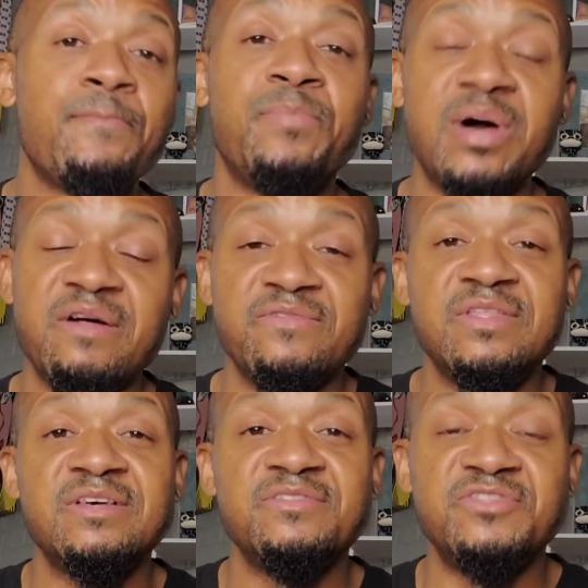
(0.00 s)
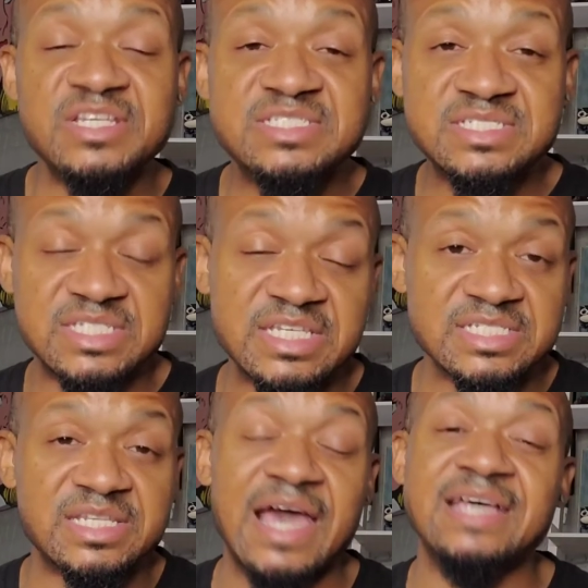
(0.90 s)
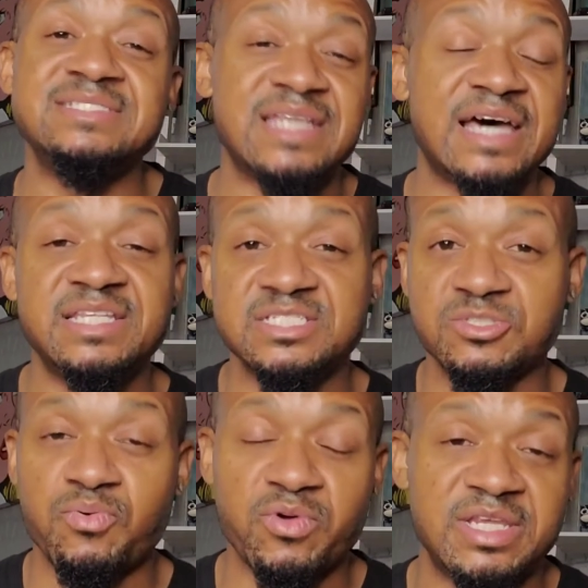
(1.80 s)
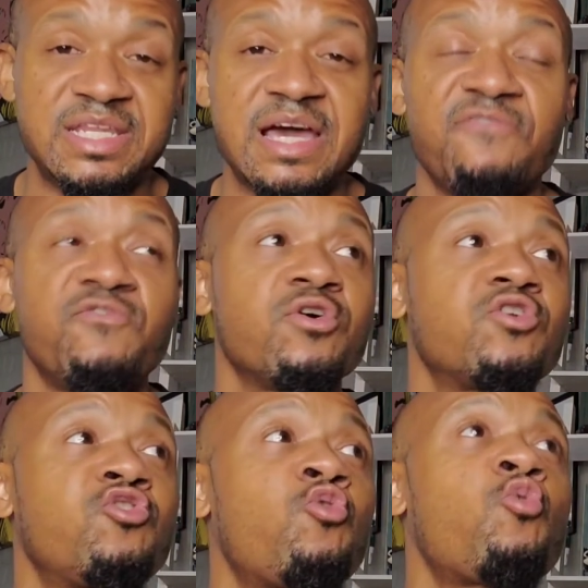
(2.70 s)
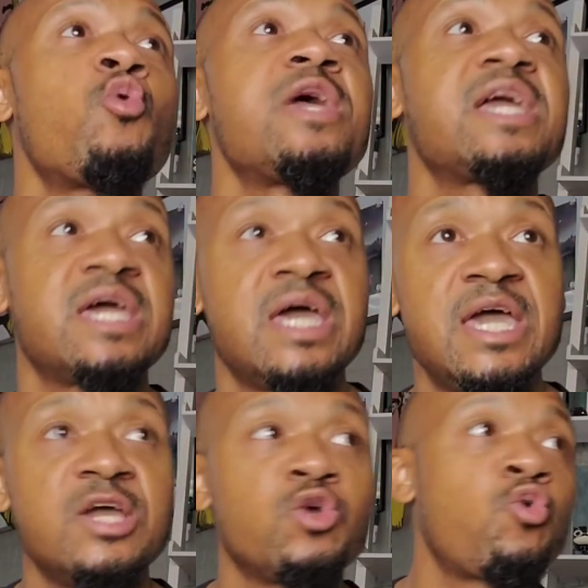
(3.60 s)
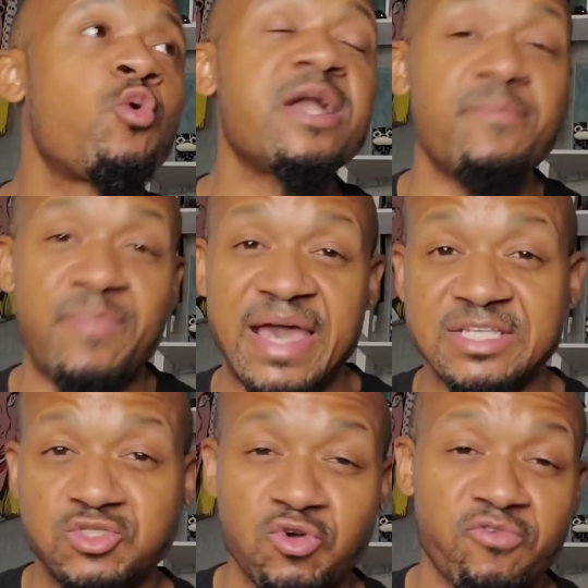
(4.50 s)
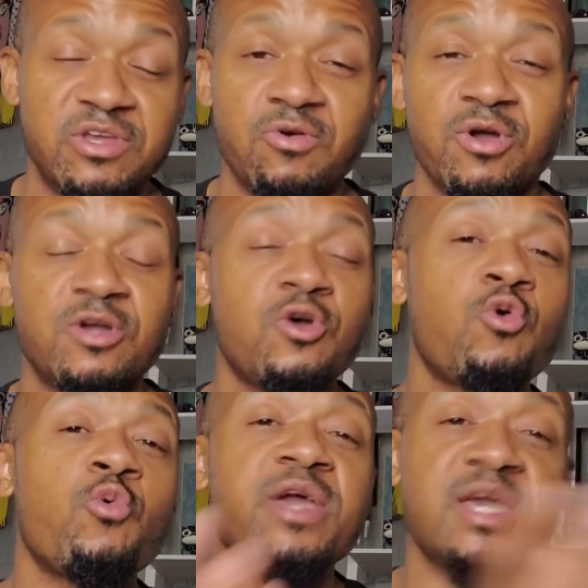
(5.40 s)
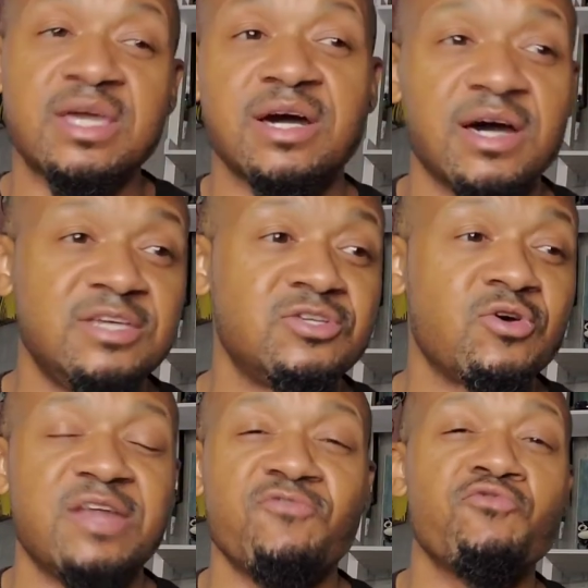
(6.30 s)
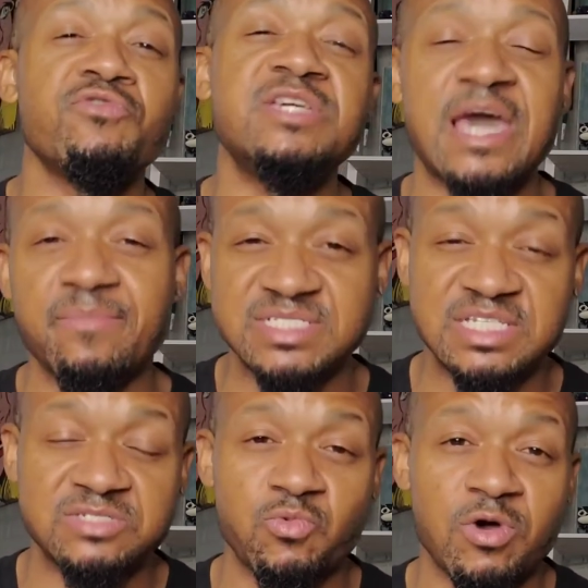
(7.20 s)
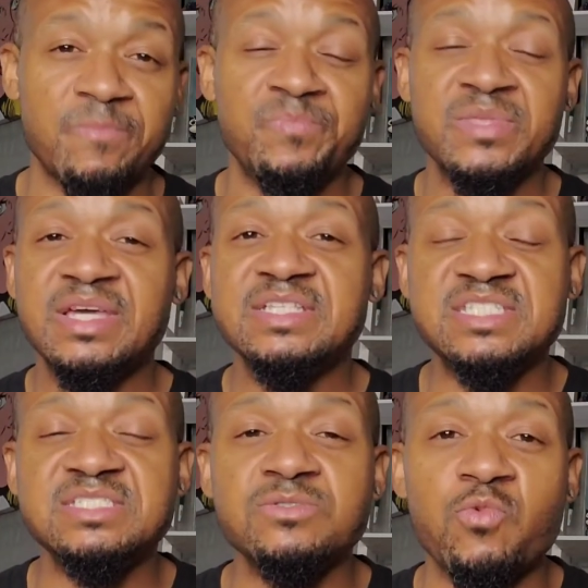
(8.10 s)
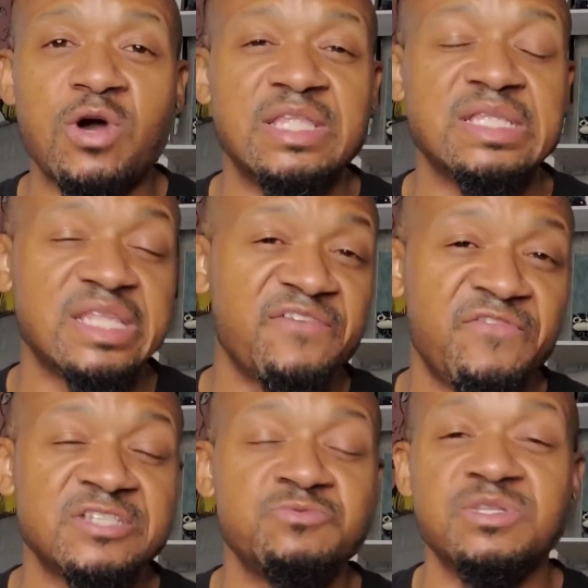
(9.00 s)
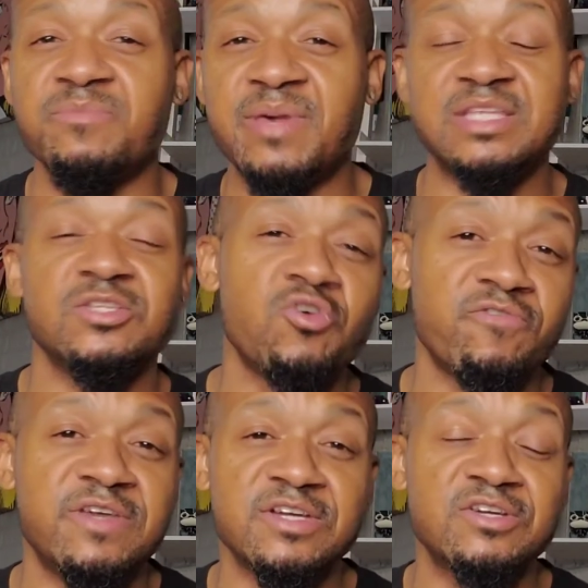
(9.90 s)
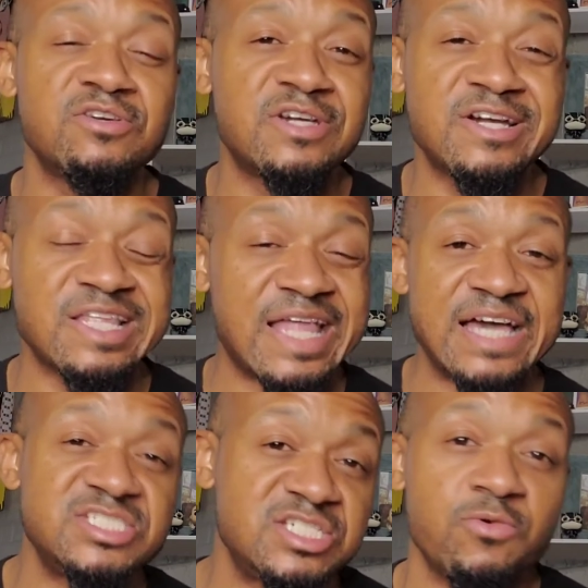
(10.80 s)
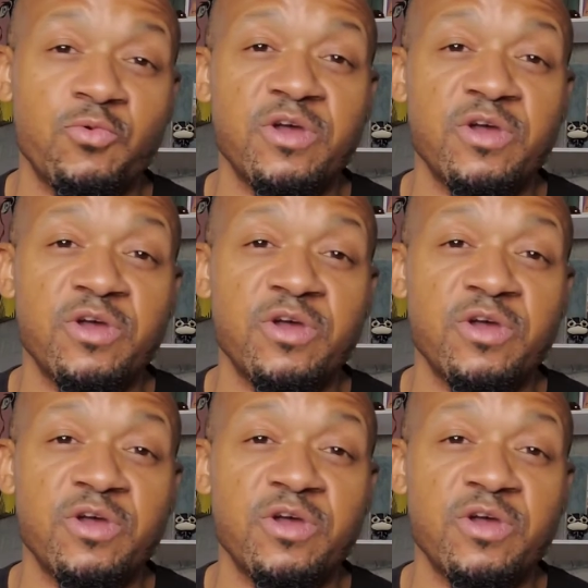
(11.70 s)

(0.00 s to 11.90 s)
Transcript: But this season has not disappointed. Now, for a quick, quick backstory or a quick, uh, you know, kind of recap of season one, season one left us with the Mandalorian clashing